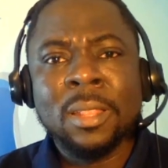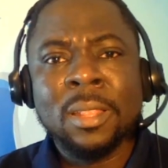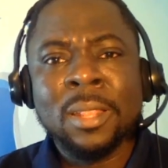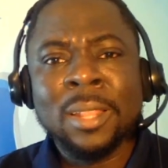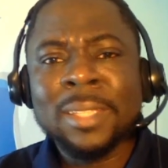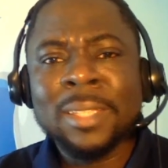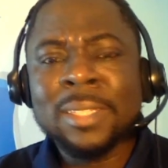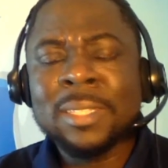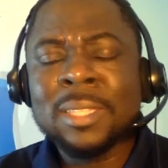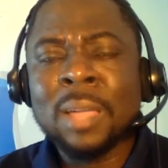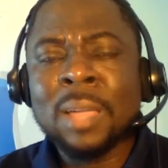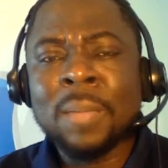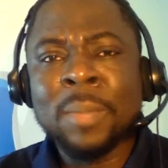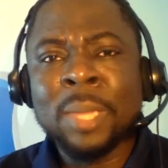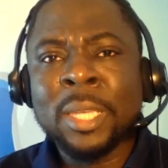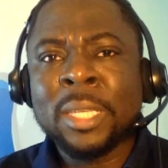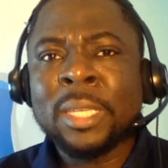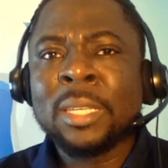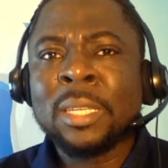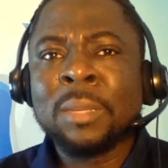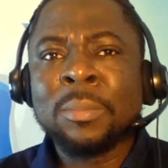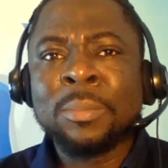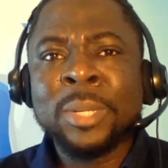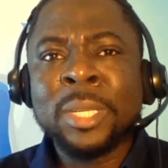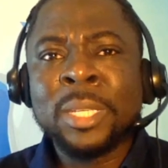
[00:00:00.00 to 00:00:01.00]
Let's not
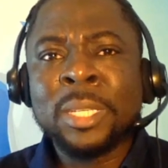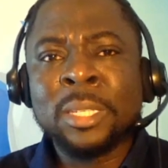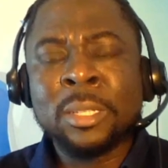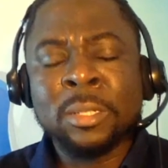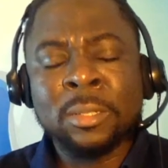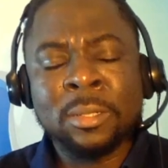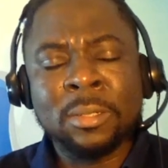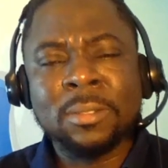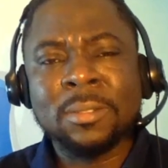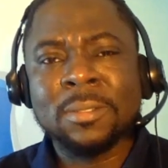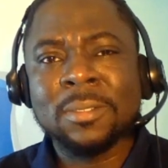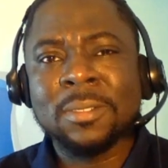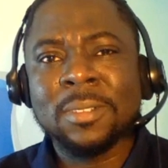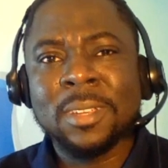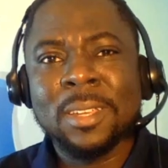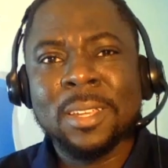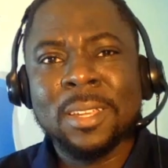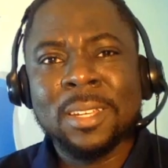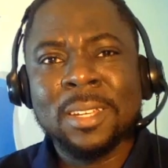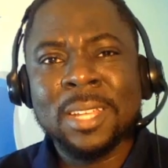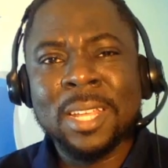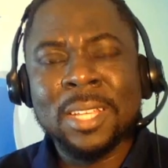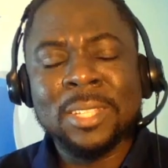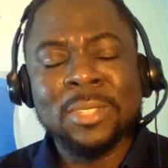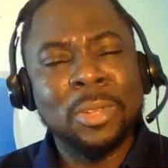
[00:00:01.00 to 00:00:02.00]
make it a big deal.
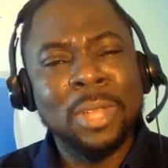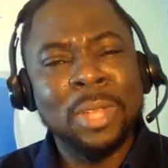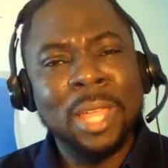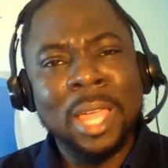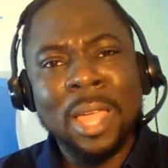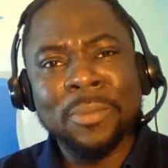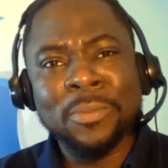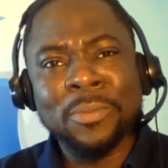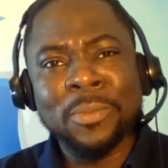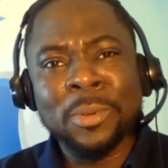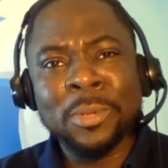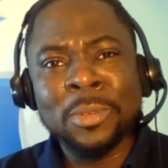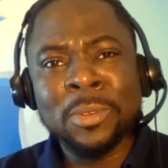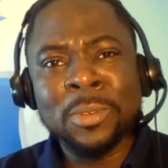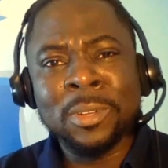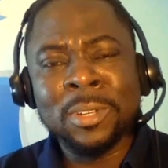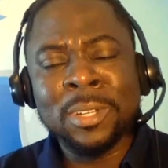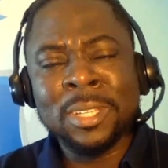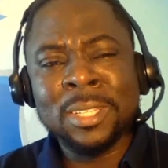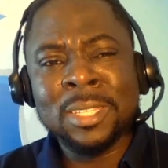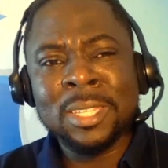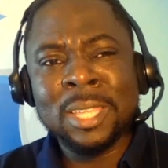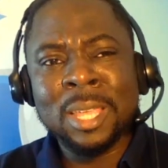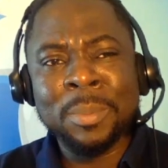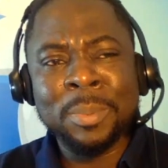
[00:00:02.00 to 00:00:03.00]
That's all I have for you on
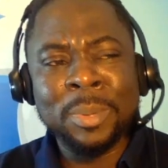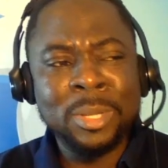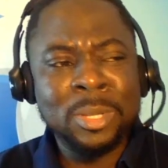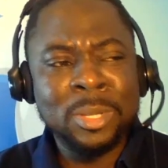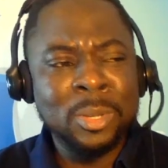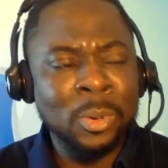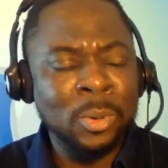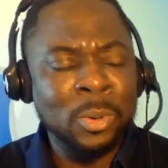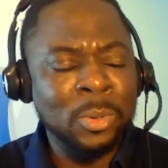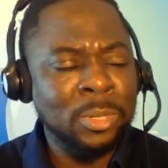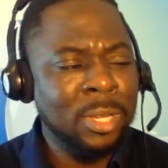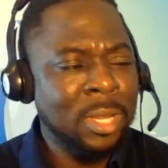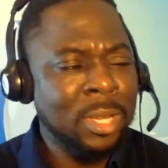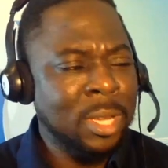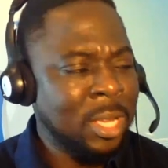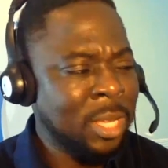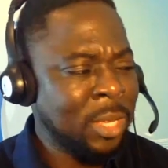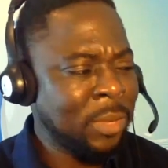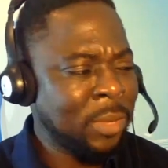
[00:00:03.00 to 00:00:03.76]
this episode.